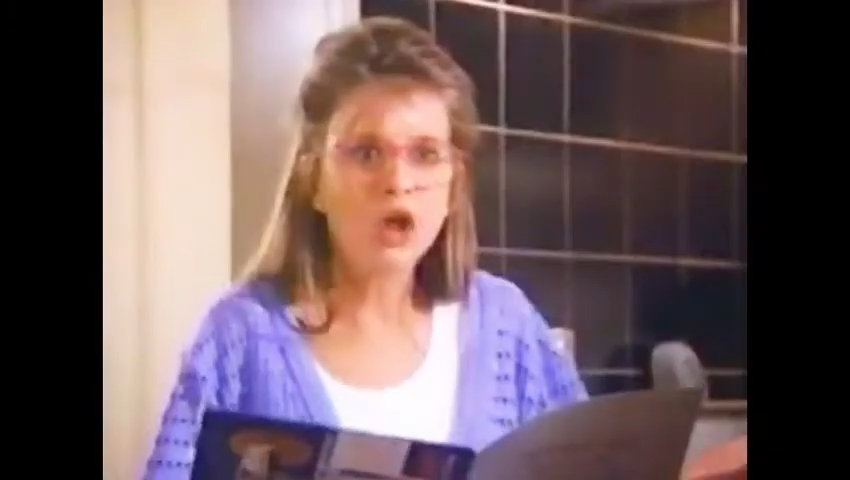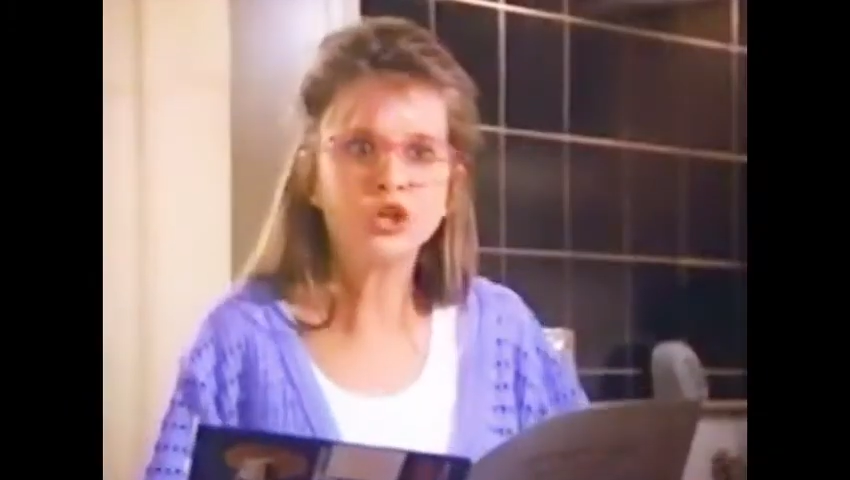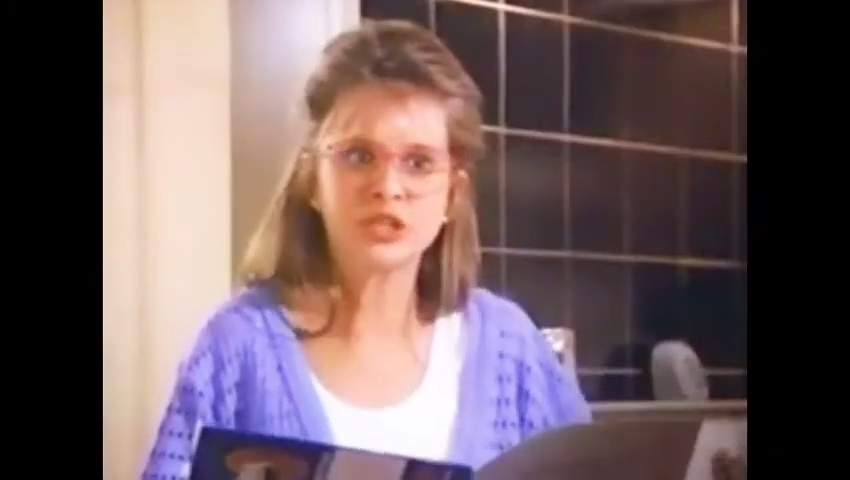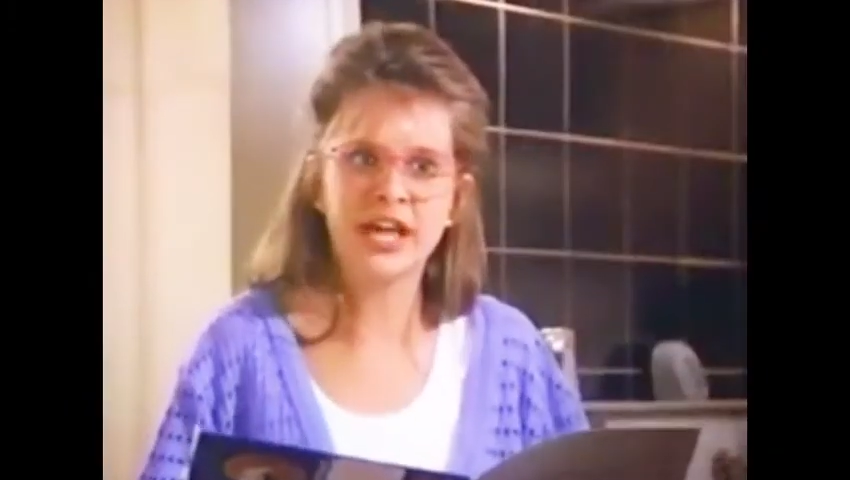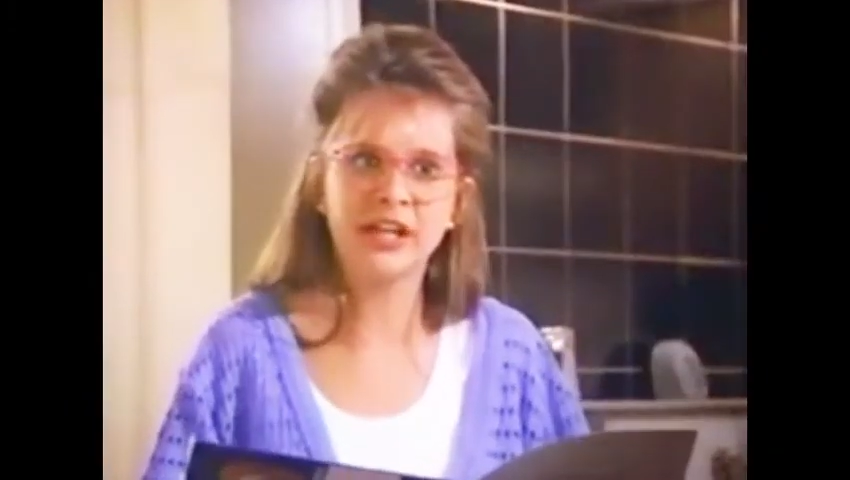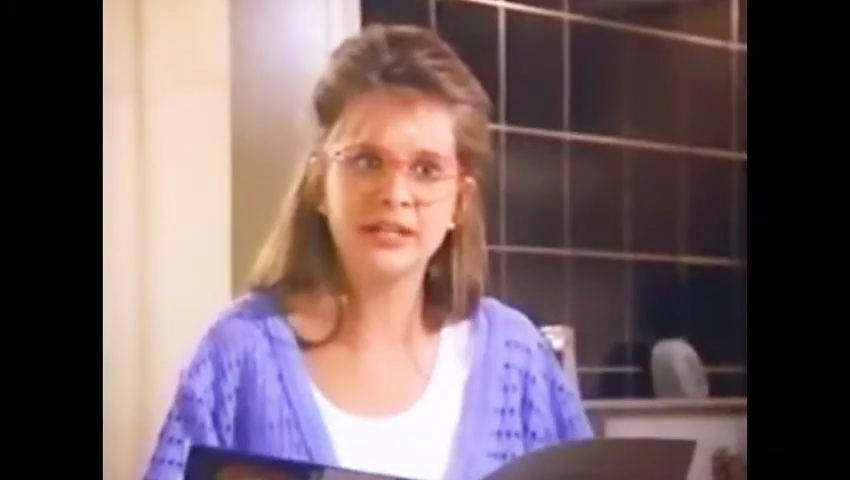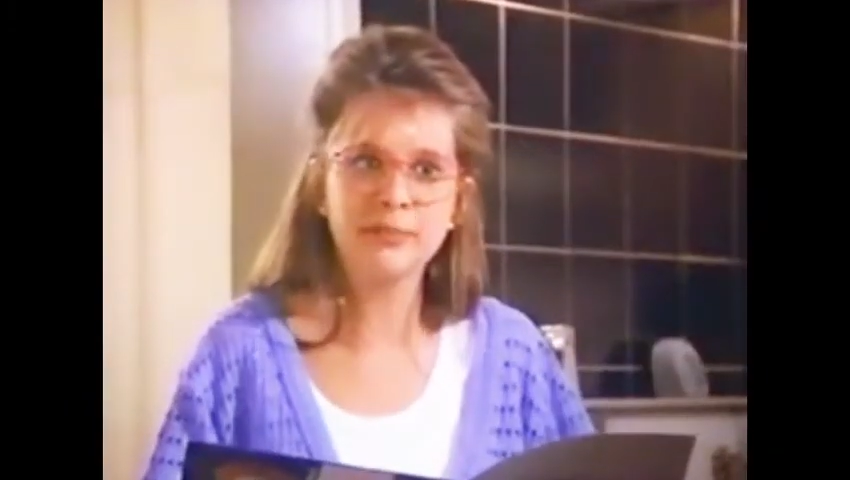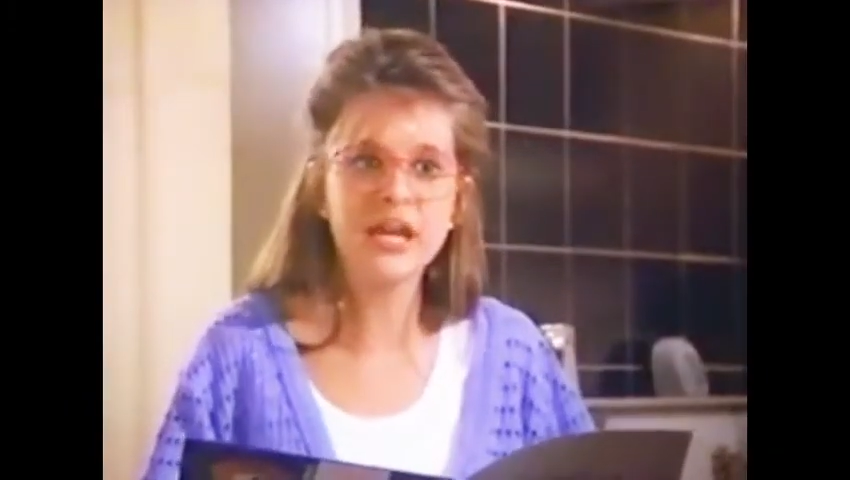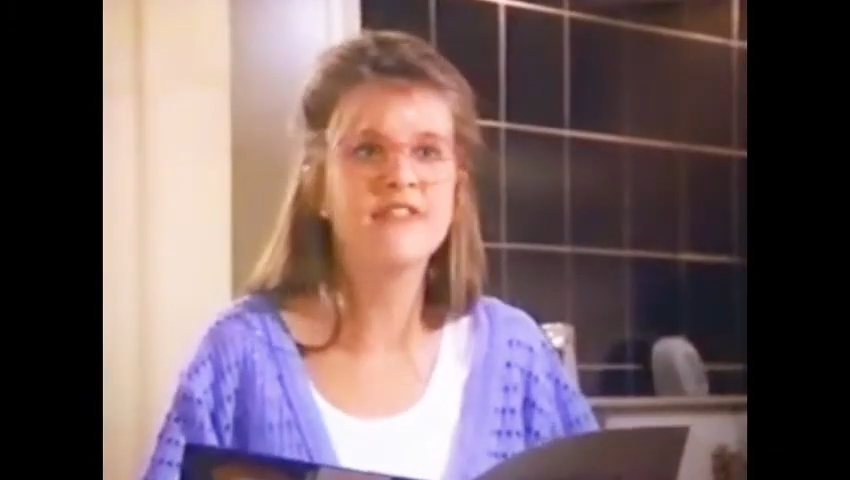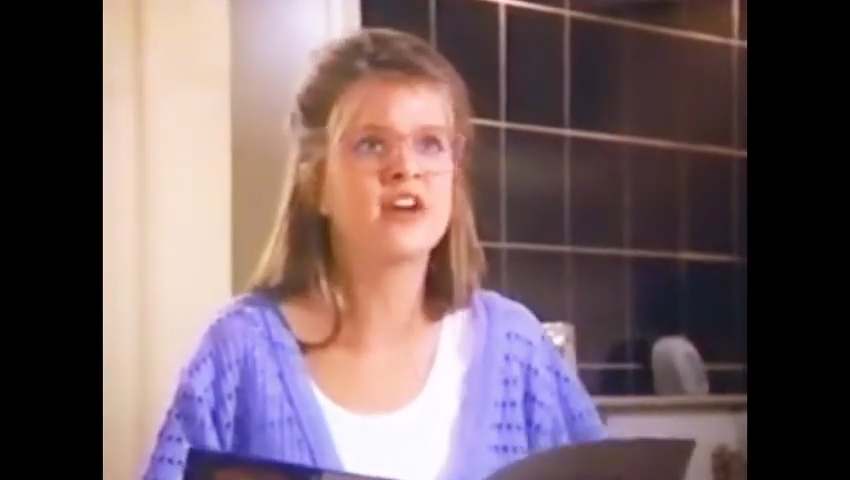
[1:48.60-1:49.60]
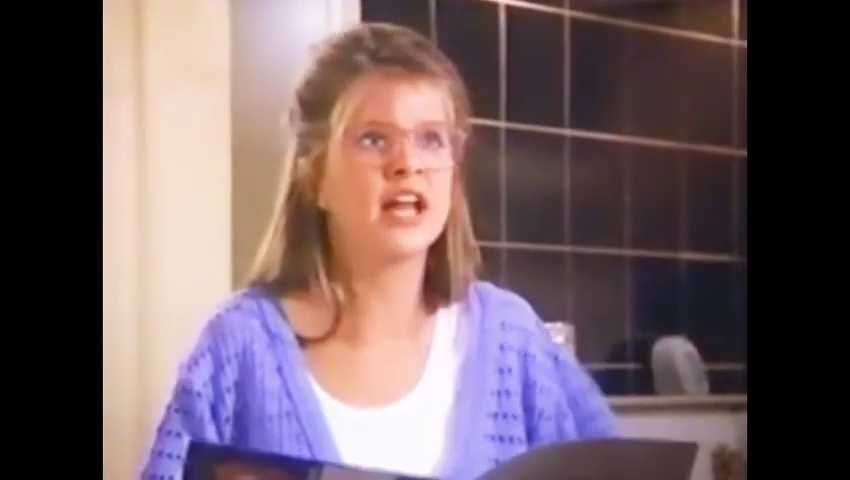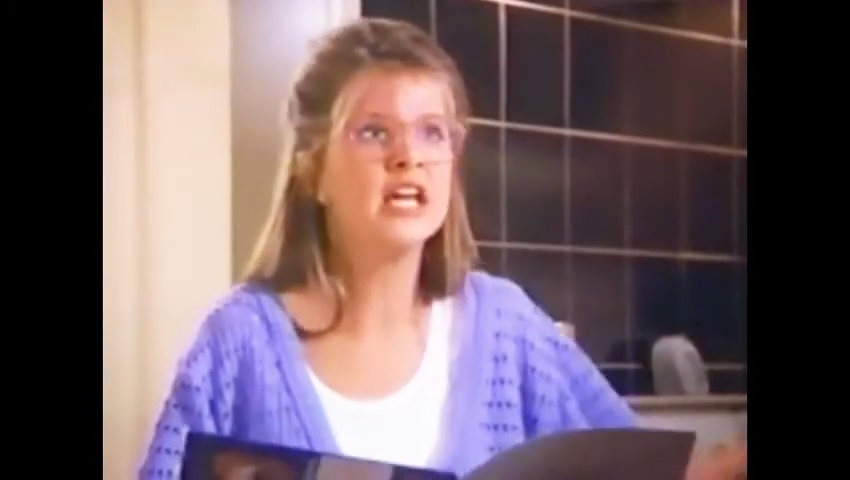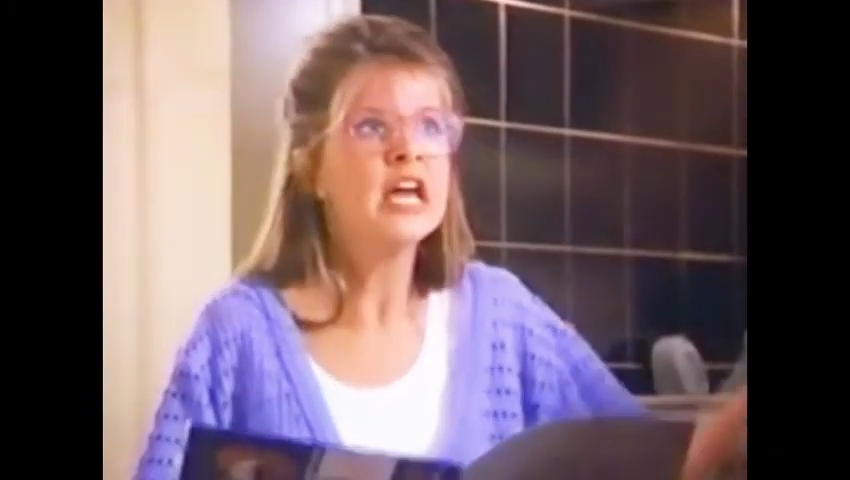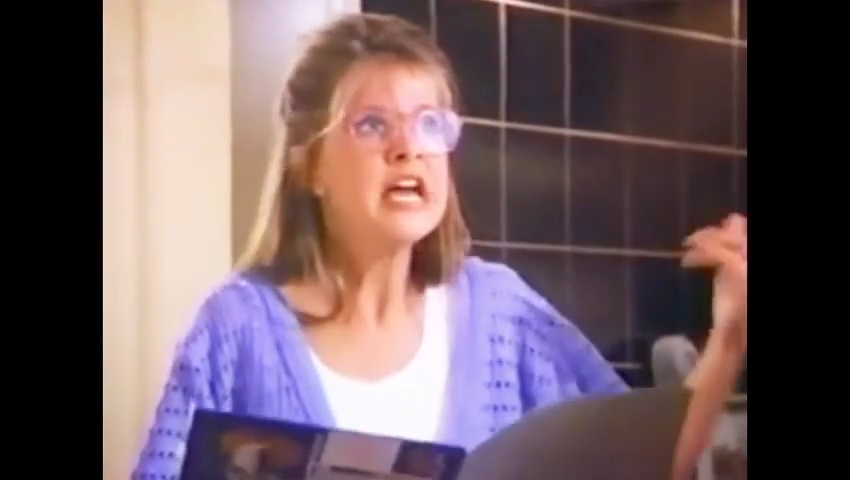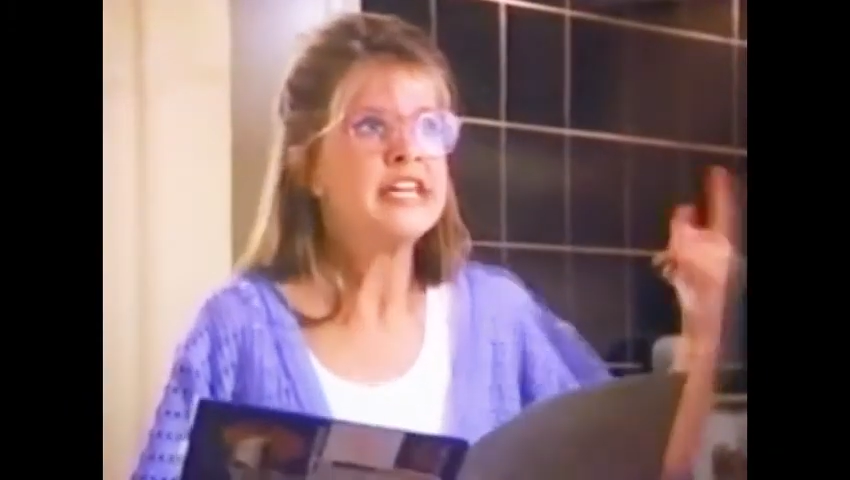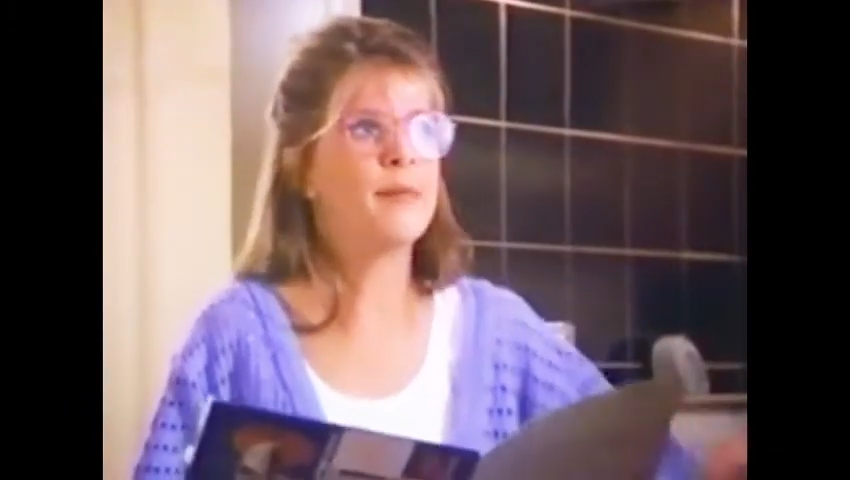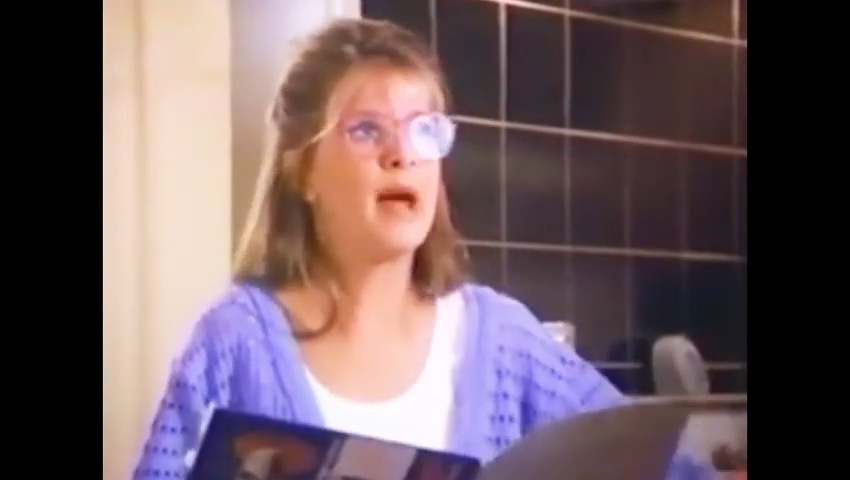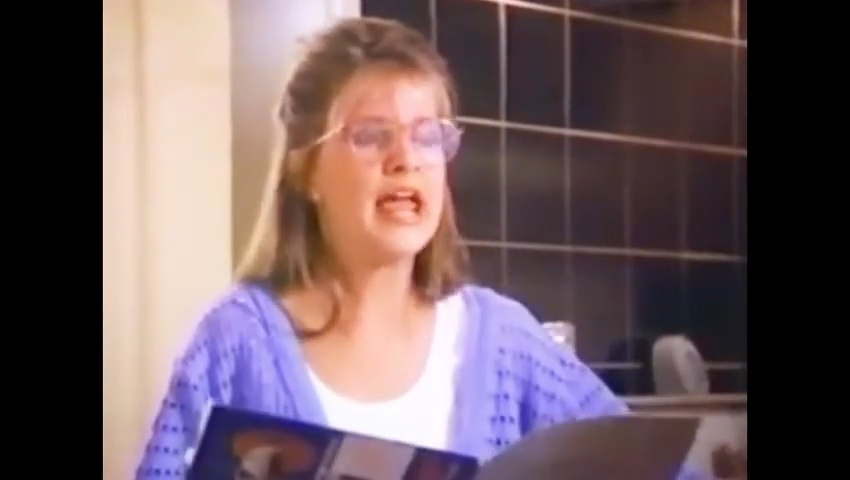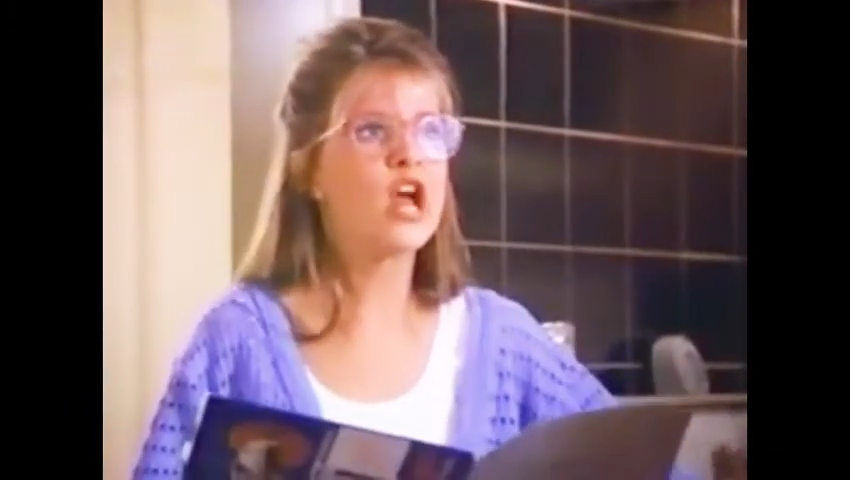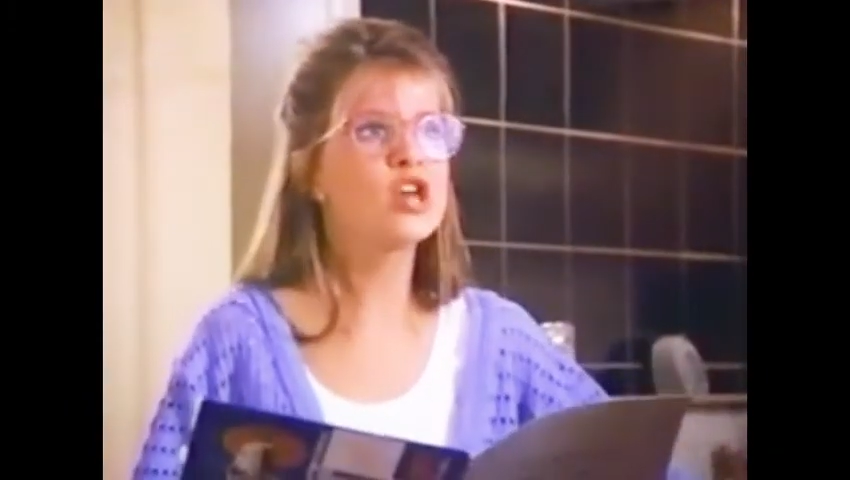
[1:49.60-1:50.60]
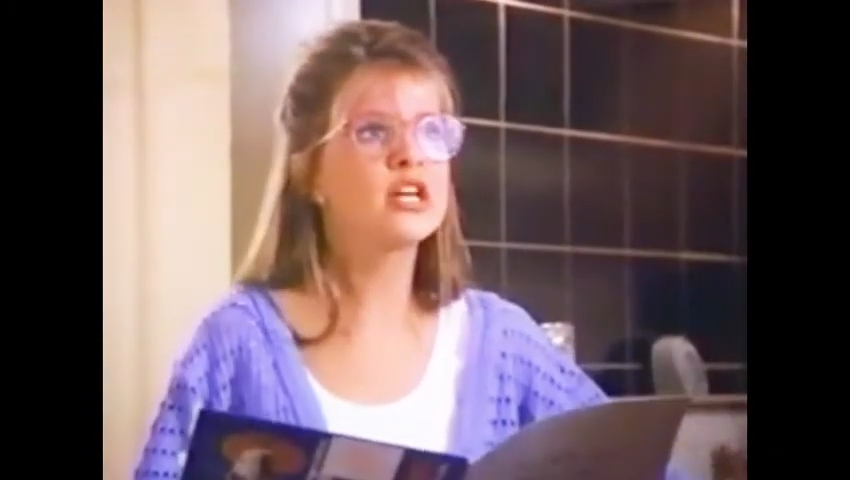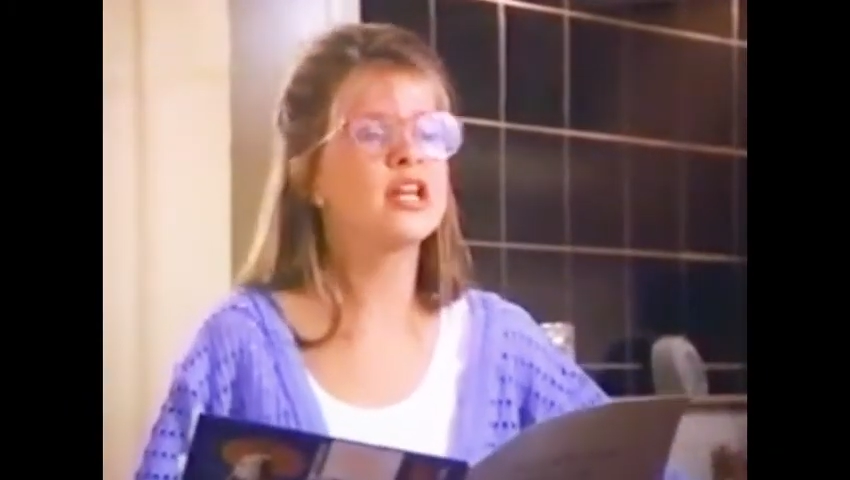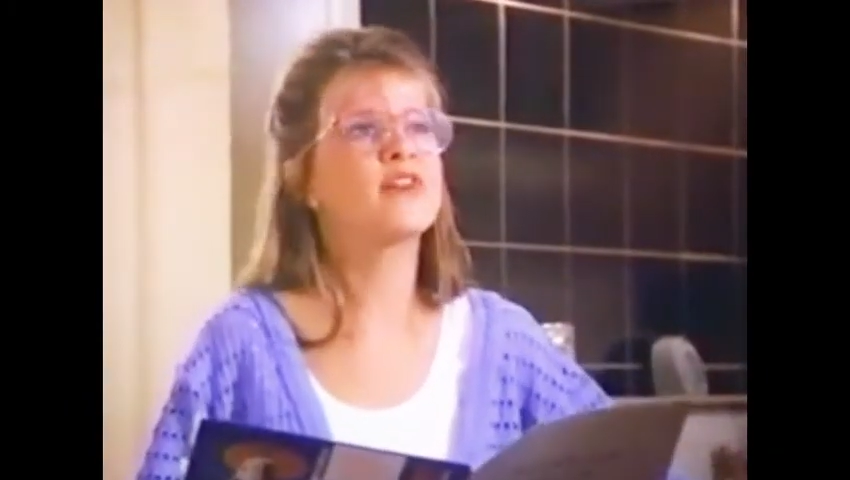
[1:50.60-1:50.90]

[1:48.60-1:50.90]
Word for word: Oh, you're telling me I've got to get my hair done,